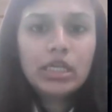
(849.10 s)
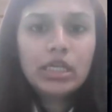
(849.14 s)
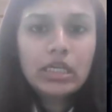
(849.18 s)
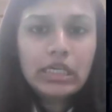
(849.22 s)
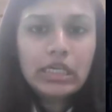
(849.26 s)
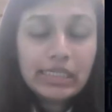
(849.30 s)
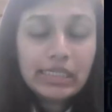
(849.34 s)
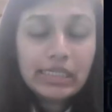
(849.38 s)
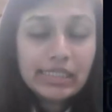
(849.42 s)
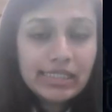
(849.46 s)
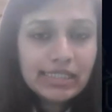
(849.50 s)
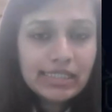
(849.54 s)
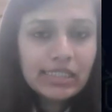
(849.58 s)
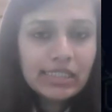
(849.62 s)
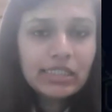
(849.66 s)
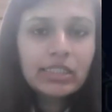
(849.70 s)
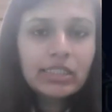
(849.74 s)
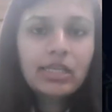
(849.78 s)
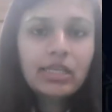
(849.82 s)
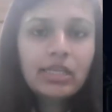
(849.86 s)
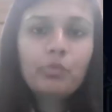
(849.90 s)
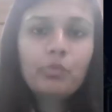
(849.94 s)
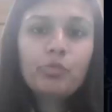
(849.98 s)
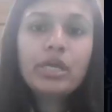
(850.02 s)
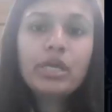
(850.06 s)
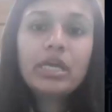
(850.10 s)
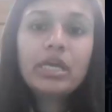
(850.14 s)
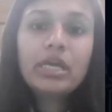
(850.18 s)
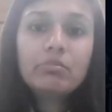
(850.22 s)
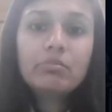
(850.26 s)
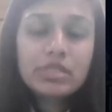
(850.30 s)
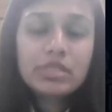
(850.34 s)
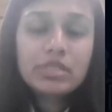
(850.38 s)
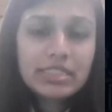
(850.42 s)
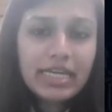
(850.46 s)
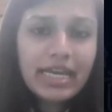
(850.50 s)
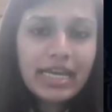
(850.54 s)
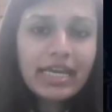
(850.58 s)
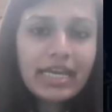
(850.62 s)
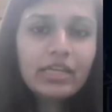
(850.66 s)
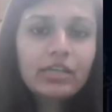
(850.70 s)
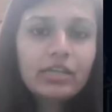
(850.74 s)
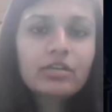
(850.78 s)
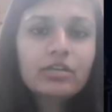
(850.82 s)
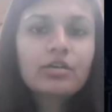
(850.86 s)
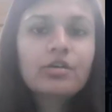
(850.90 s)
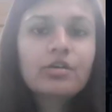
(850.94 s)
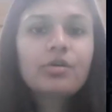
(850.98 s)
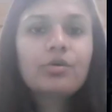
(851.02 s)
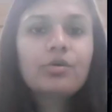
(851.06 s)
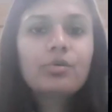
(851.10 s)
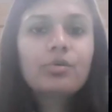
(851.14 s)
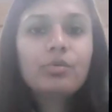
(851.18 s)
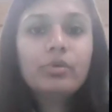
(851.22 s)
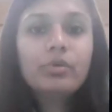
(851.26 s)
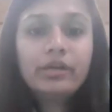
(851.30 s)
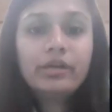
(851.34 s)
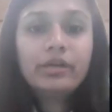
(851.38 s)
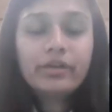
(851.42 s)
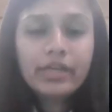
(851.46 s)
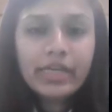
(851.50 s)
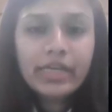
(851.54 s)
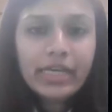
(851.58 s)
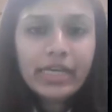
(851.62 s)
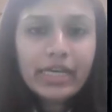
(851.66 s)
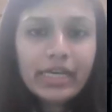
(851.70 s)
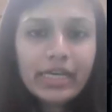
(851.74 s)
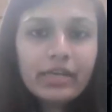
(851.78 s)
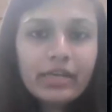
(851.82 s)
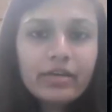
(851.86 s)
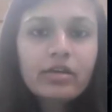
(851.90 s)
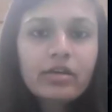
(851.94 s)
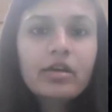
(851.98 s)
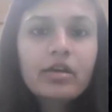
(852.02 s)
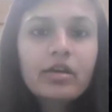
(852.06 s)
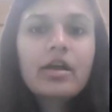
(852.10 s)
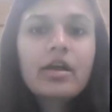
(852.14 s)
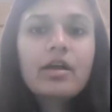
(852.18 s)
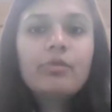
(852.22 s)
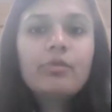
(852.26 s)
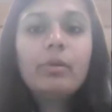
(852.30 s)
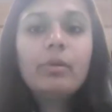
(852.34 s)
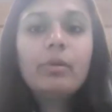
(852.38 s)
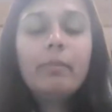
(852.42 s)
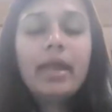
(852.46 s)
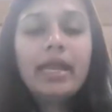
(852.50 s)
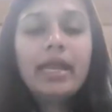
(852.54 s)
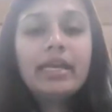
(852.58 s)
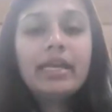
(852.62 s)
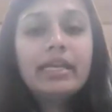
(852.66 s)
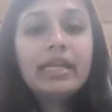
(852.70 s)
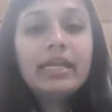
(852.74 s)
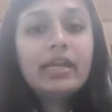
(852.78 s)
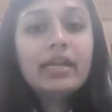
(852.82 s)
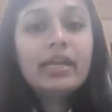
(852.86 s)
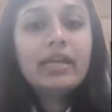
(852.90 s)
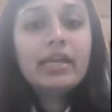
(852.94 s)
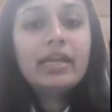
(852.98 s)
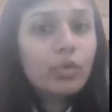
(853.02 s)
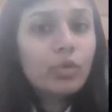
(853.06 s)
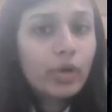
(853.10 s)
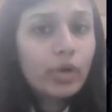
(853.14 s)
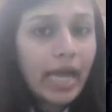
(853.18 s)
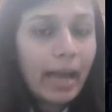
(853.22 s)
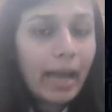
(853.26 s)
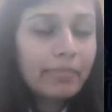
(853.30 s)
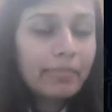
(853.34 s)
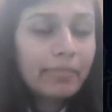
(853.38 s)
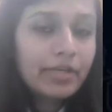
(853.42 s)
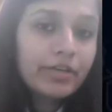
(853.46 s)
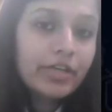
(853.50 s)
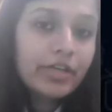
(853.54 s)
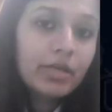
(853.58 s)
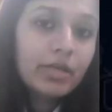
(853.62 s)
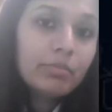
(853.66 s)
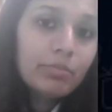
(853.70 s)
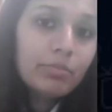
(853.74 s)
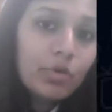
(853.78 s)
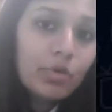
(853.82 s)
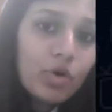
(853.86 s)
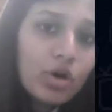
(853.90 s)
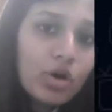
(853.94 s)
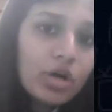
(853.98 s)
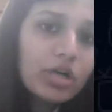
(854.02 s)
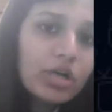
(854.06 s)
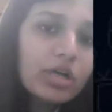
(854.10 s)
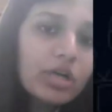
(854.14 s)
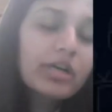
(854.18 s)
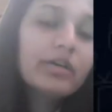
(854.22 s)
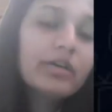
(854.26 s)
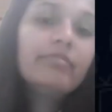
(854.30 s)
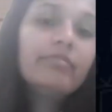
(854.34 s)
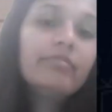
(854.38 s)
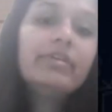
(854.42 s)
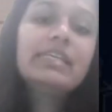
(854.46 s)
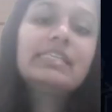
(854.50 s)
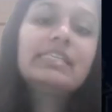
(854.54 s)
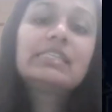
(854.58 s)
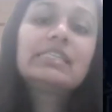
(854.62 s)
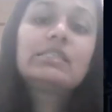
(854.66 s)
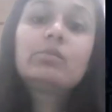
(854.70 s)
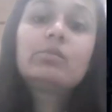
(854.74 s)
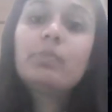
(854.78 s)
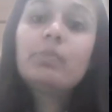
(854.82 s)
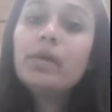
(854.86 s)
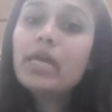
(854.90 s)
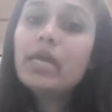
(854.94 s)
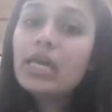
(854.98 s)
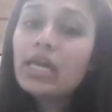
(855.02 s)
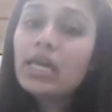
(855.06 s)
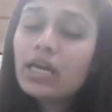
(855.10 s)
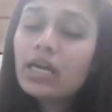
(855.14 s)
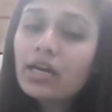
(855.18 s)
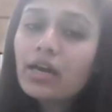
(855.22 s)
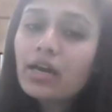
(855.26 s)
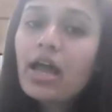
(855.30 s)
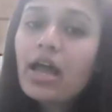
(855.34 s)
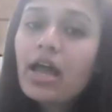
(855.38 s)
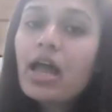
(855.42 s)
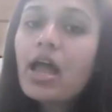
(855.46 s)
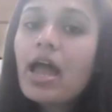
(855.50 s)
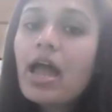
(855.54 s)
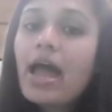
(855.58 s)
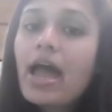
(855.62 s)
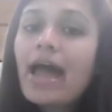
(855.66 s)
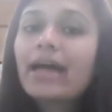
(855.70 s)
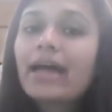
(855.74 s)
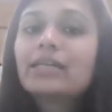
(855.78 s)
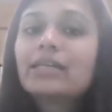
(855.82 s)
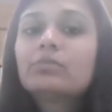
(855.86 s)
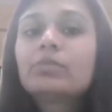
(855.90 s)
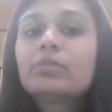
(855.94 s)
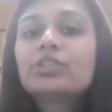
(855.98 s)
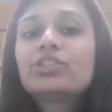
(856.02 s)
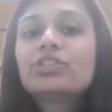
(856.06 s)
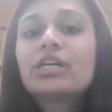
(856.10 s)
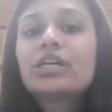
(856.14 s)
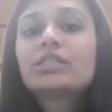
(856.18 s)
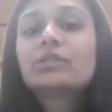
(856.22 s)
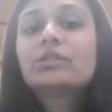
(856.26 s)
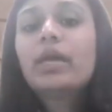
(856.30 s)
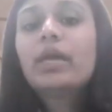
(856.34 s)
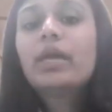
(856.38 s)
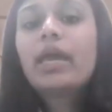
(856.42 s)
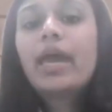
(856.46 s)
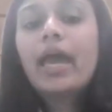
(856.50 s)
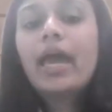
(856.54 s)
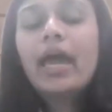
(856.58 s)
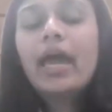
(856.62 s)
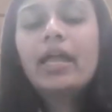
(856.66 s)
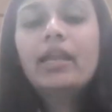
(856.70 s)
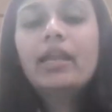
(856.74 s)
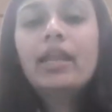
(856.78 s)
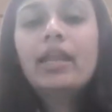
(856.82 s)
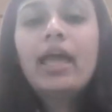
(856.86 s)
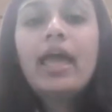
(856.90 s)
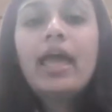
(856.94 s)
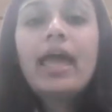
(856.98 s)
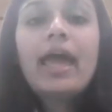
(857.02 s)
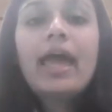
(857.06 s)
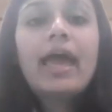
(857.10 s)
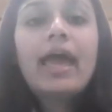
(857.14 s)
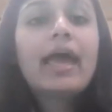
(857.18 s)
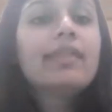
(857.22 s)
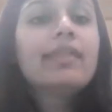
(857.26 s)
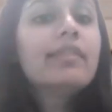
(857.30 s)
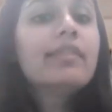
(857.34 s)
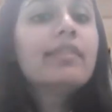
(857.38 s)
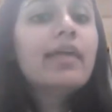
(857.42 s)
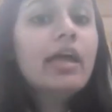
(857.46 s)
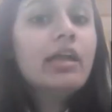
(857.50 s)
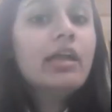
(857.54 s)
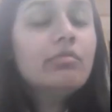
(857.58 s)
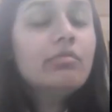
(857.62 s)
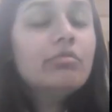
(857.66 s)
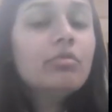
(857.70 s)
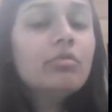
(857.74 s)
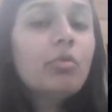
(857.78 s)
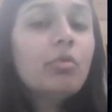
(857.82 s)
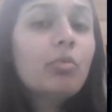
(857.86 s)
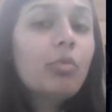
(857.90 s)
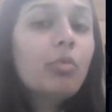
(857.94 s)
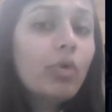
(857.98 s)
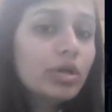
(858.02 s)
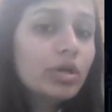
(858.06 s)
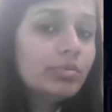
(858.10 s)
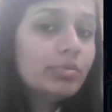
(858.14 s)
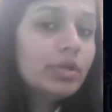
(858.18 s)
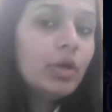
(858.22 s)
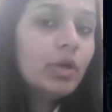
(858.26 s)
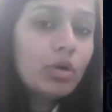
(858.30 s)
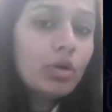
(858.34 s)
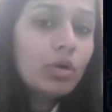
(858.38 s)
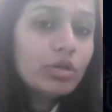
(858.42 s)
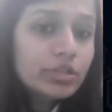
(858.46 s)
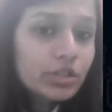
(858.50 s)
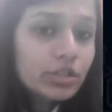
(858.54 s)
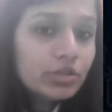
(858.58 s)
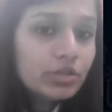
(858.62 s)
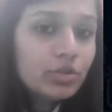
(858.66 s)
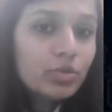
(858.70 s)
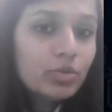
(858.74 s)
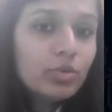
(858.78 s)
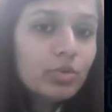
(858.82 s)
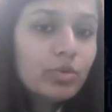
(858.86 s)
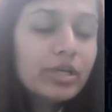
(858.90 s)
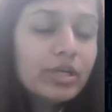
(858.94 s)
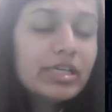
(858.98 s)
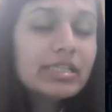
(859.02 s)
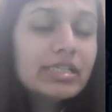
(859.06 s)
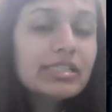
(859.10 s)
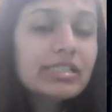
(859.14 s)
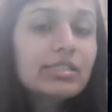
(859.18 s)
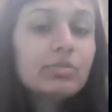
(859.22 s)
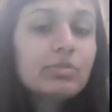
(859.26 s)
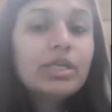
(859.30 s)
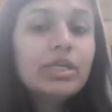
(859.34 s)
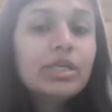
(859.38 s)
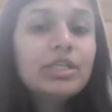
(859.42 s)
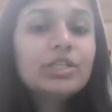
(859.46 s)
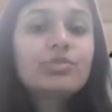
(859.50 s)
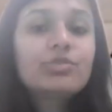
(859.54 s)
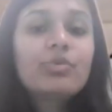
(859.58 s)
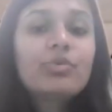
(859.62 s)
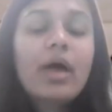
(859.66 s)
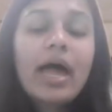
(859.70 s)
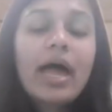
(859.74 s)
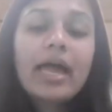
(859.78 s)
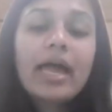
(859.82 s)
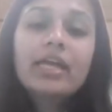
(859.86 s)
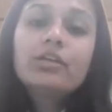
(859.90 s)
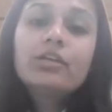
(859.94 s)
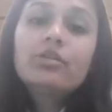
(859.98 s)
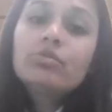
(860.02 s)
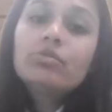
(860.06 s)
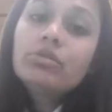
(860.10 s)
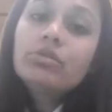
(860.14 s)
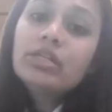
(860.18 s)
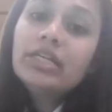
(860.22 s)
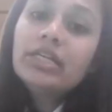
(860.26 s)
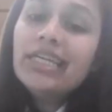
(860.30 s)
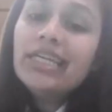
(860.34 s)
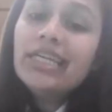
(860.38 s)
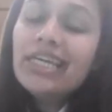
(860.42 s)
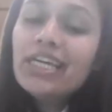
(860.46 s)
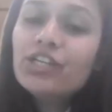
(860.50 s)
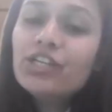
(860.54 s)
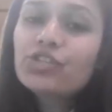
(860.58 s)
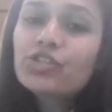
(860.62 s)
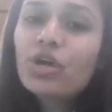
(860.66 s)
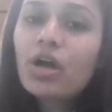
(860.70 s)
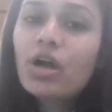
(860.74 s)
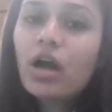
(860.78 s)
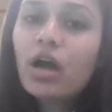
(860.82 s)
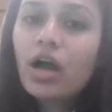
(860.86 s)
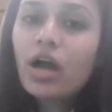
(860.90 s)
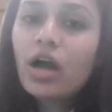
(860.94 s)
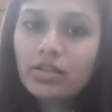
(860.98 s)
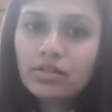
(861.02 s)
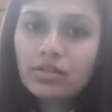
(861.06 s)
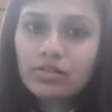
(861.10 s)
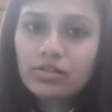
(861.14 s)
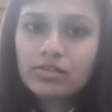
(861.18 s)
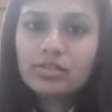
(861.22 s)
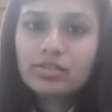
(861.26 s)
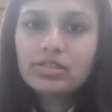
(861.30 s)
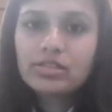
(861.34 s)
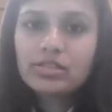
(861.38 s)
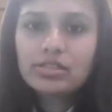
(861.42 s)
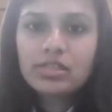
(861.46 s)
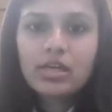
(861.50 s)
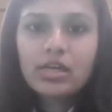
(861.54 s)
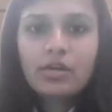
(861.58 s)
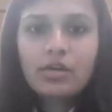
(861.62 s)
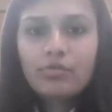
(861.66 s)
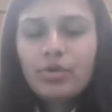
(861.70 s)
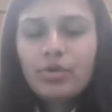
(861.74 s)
listen, we imitate, we read, we maintain a vocabulary book, we speak as much as we can, and then what we also do is we try to teach others.